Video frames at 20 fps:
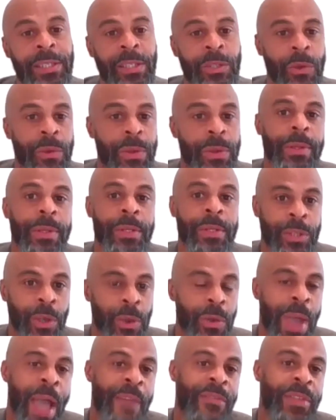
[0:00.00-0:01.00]
yeah. So, so
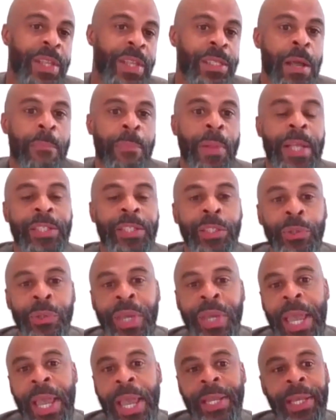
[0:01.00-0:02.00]
you have to, some places you
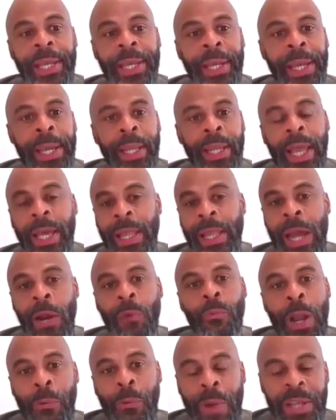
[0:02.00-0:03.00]
can't get in, like a lot
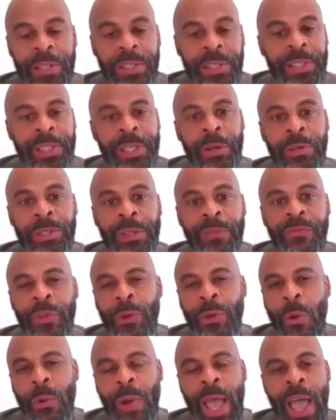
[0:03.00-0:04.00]
of recreation centers, if
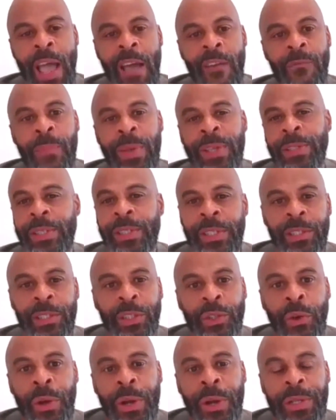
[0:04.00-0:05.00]
you don't have business
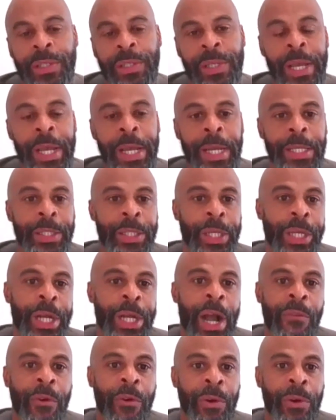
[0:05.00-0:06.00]
insurance to
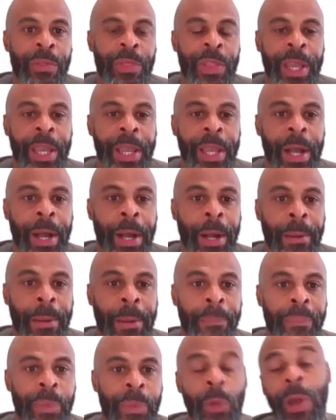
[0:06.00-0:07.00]
cover the,
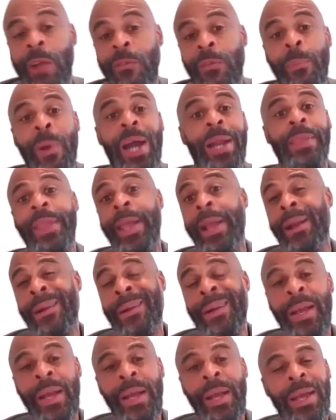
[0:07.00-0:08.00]
um, you know, everybody
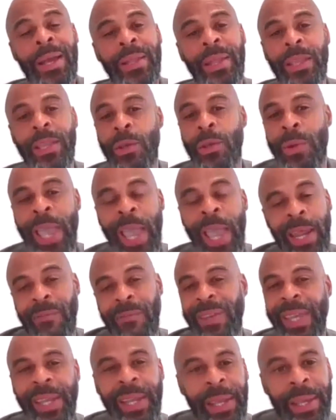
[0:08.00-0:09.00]
there, then you can't
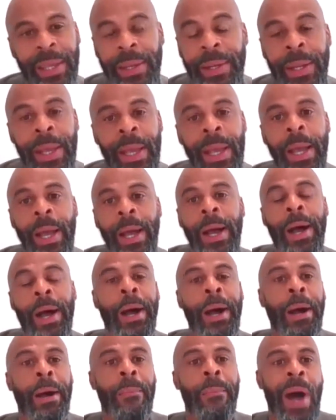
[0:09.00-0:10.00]
even get in.
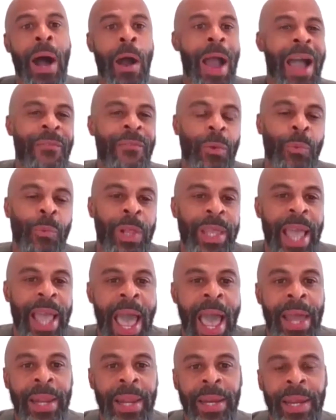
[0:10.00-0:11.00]
Um, I haven't really
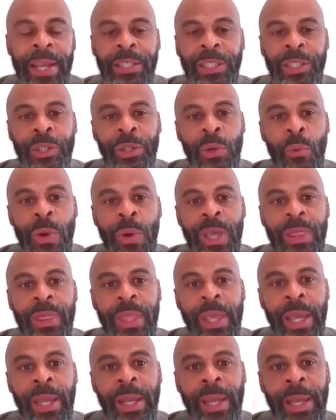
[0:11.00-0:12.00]
had an issue
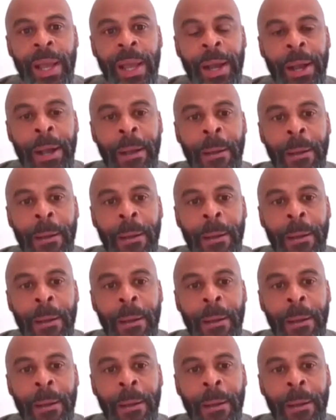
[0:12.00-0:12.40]
with any,